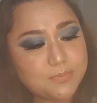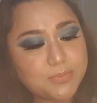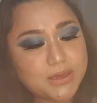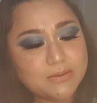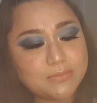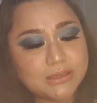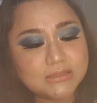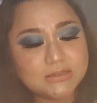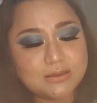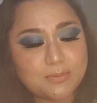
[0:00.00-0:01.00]

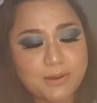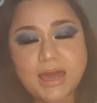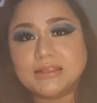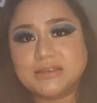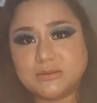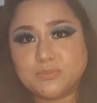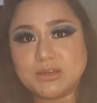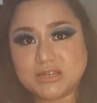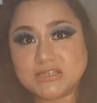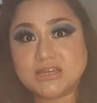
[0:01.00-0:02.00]
pigment palette
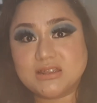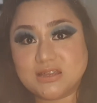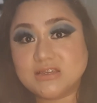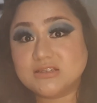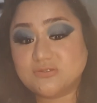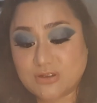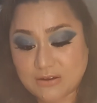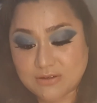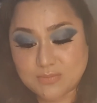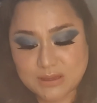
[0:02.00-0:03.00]
because it is
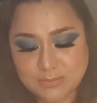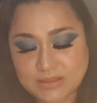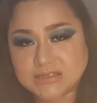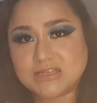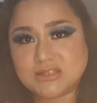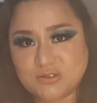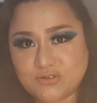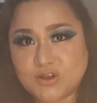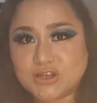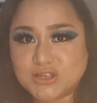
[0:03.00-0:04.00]
very pigmented. So if
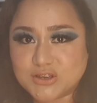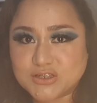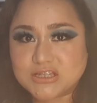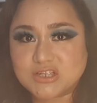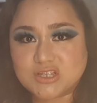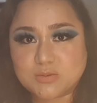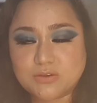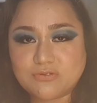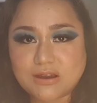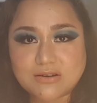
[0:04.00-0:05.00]
you're gonna use it, just be
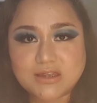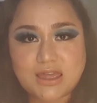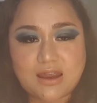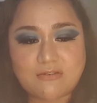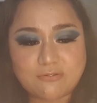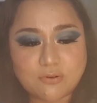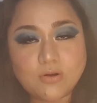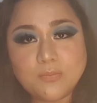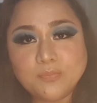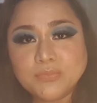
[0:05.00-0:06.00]
very
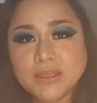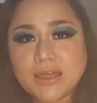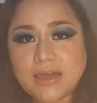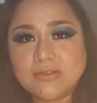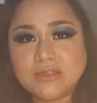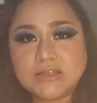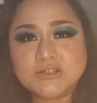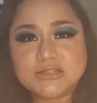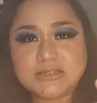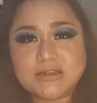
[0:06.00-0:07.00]
careful and then
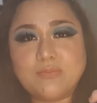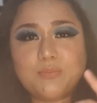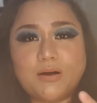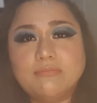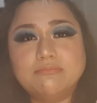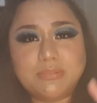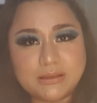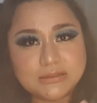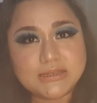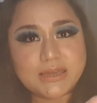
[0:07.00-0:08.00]
just keep on
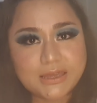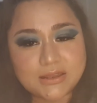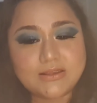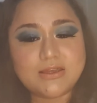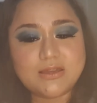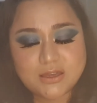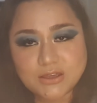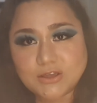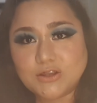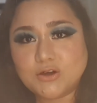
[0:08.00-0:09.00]
building it,
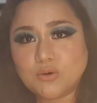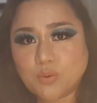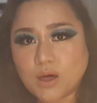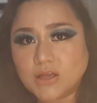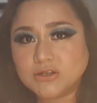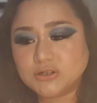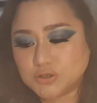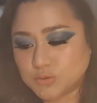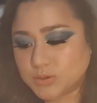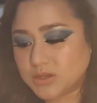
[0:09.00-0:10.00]
you know, while you're
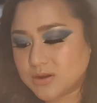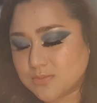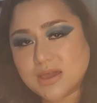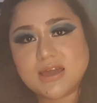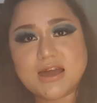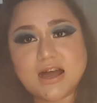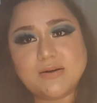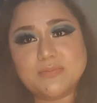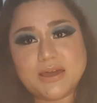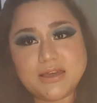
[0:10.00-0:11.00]
doing your
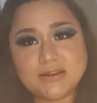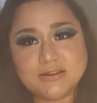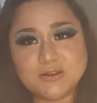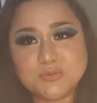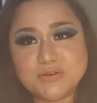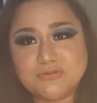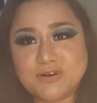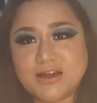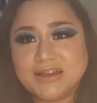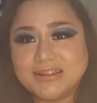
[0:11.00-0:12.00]
makeup, and you'll be
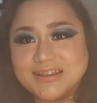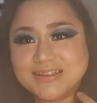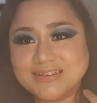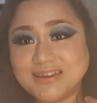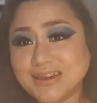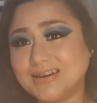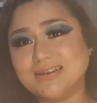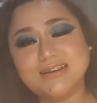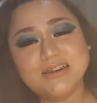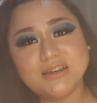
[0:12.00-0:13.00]
fine. And yeah,
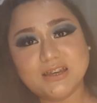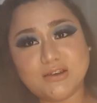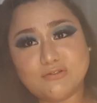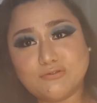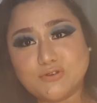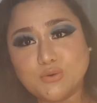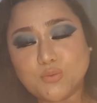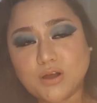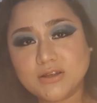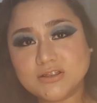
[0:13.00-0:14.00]
if you
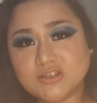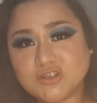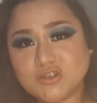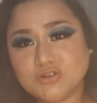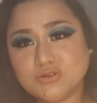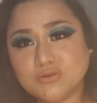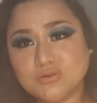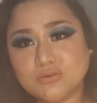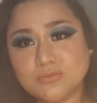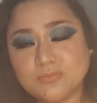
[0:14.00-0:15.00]
want
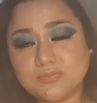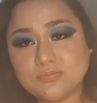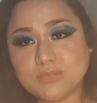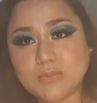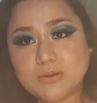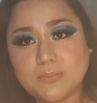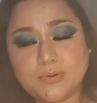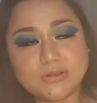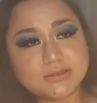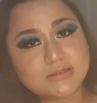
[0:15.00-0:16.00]
to maybe
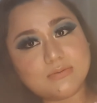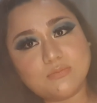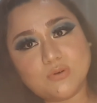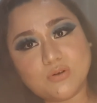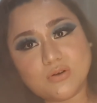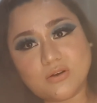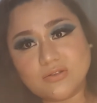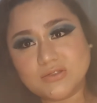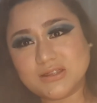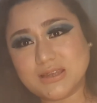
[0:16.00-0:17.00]
put some more
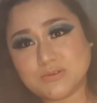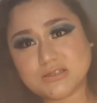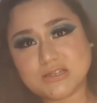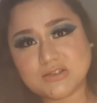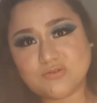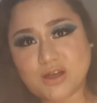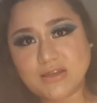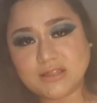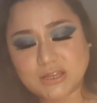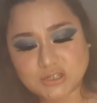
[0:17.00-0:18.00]
on the lips, that's
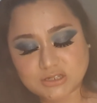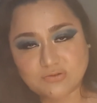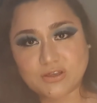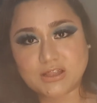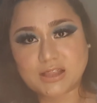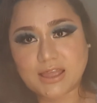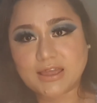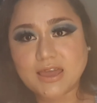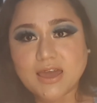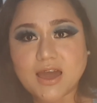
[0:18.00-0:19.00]
fine. I just felt like
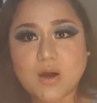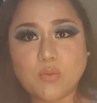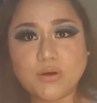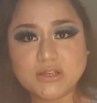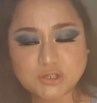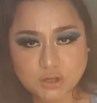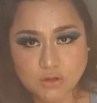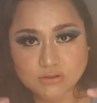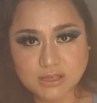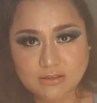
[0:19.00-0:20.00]
I want to
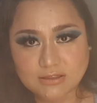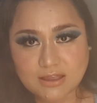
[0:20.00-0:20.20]
tone down